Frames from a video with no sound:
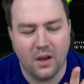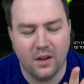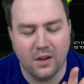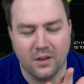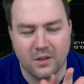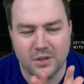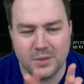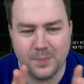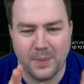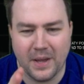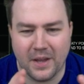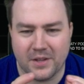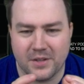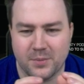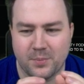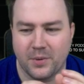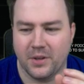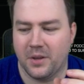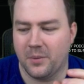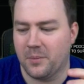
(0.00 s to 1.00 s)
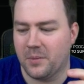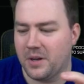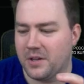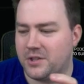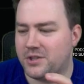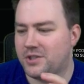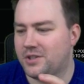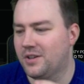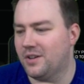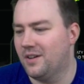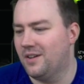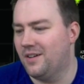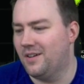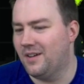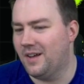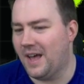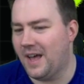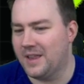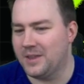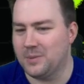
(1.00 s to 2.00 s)
Specs pretty much
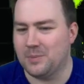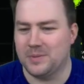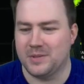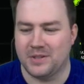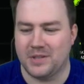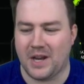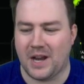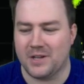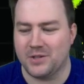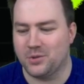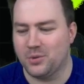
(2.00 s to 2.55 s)
tries